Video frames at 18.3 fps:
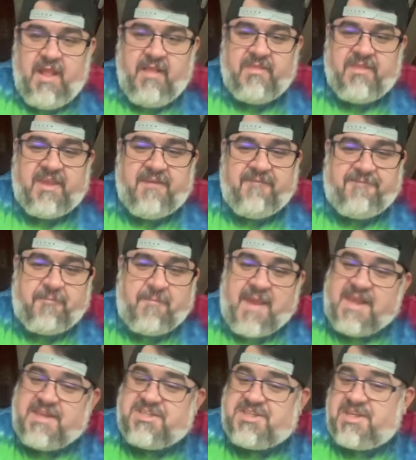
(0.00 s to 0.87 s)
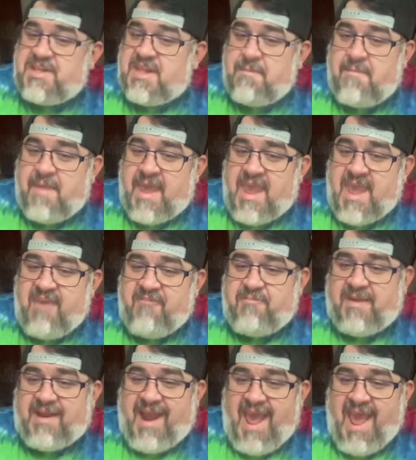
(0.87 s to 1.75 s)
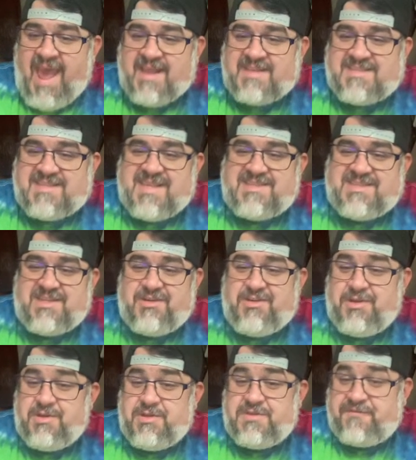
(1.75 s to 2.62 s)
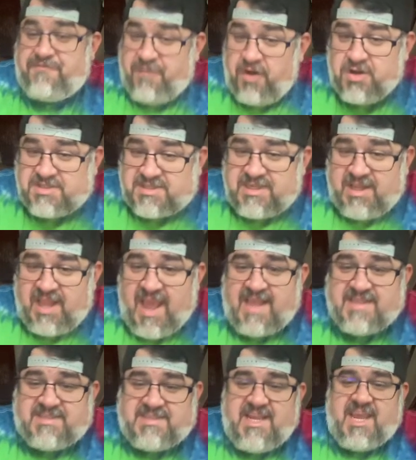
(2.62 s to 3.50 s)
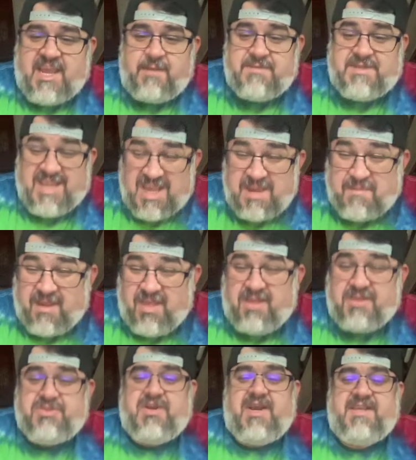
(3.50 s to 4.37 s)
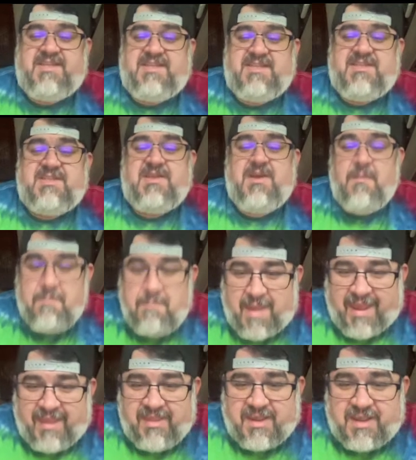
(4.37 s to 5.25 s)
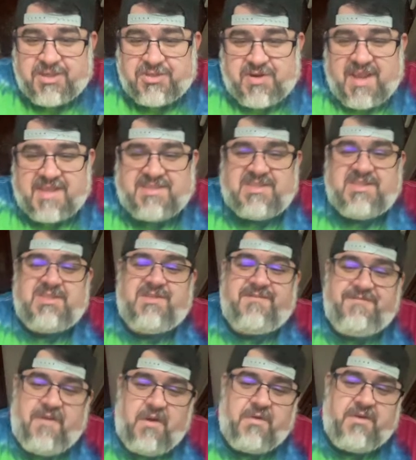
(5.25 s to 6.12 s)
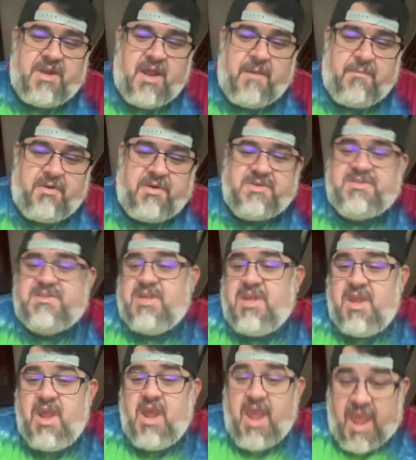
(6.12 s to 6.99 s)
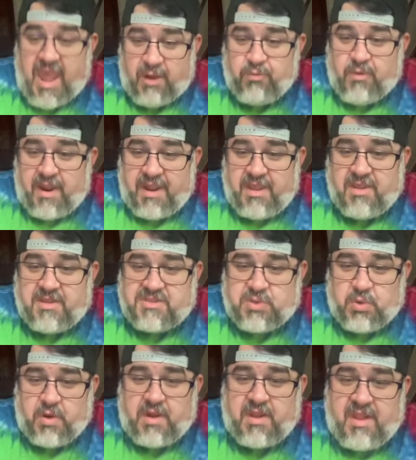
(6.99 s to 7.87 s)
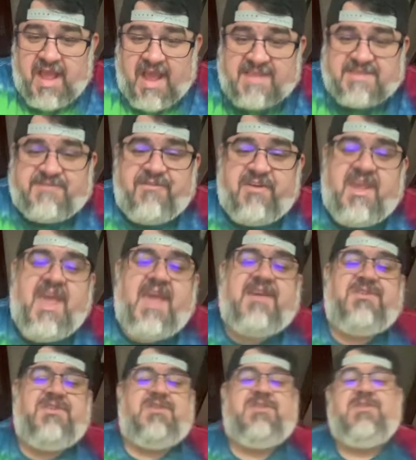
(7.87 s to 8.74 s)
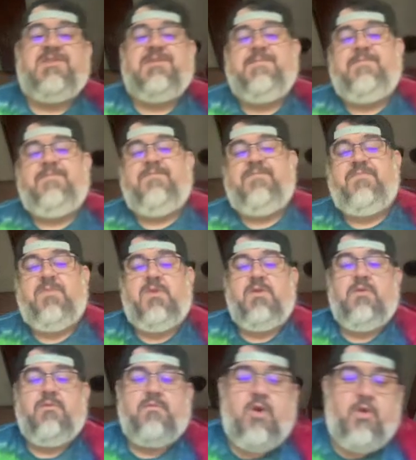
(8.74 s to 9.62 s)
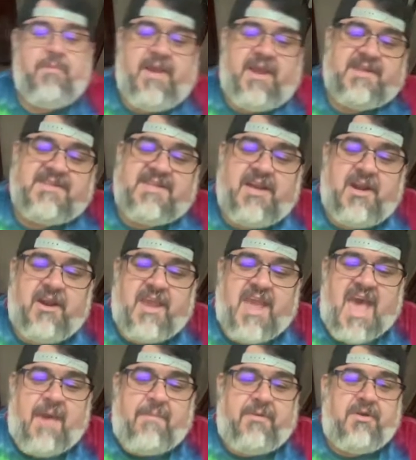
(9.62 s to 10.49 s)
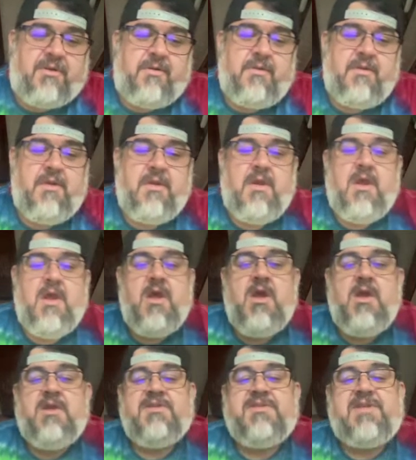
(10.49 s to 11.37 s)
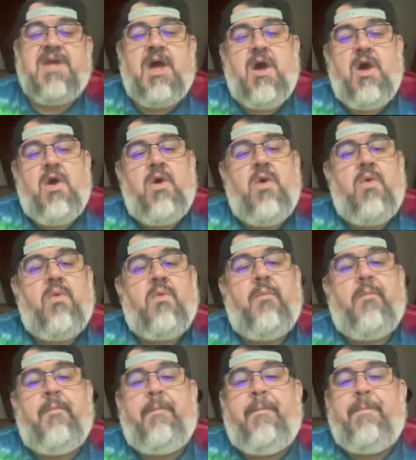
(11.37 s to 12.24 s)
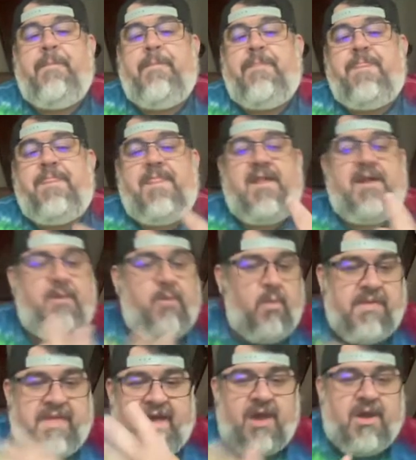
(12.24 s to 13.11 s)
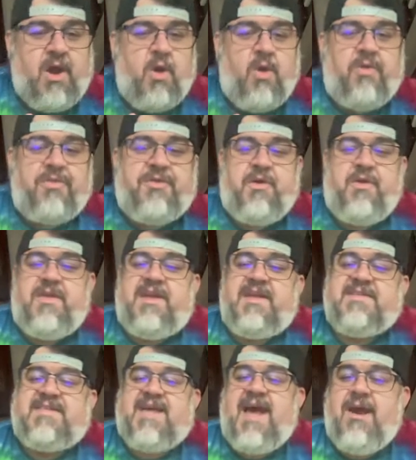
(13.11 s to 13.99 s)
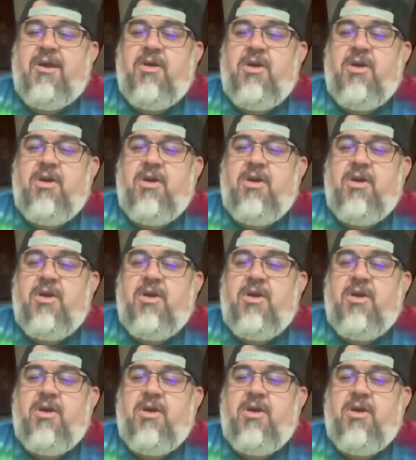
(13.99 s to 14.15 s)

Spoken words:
The information that may have been accessed includes first and last names, email addresses, mailing addresses, phone numbers, and regulatory classifications, wrote Pantera Capital. So, without going through the entire